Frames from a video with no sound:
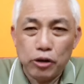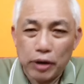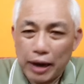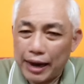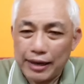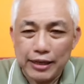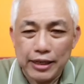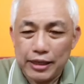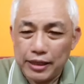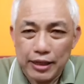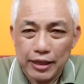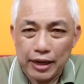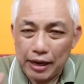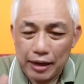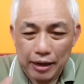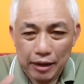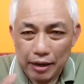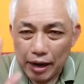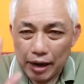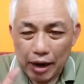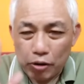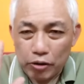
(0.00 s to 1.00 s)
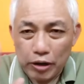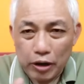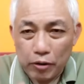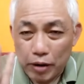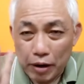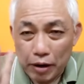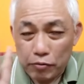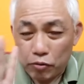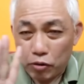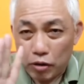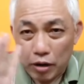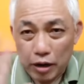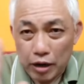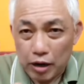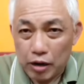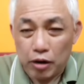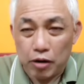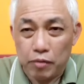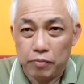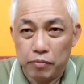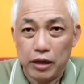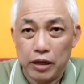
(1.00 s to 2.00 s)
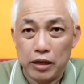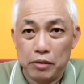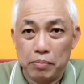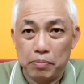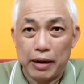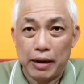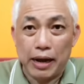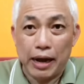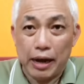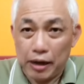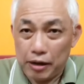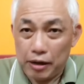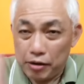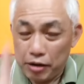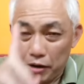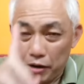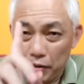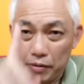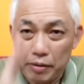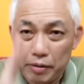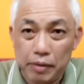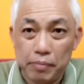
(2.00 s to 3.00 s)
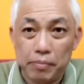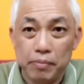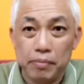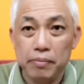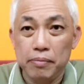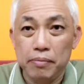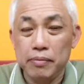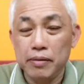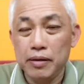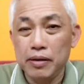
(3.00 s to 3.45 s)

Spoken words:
I dislike LKY for a lot of things, but I agree with him.